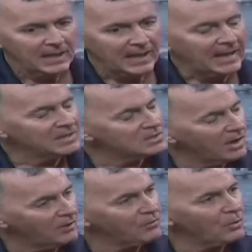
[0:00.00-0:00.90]
And,
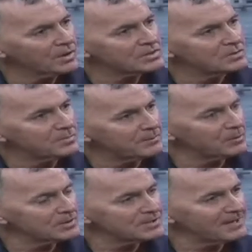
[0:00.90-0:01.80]
of course, to
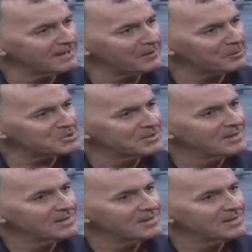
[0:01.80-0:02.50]
people in the CIA, which